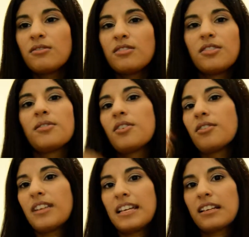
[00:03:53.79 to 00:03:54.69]
until your
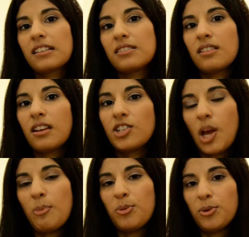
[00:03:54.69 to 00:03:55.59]
next
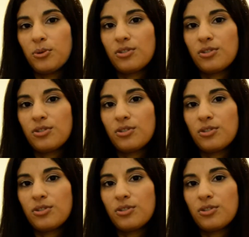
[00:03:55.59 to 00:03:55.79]
shampoo,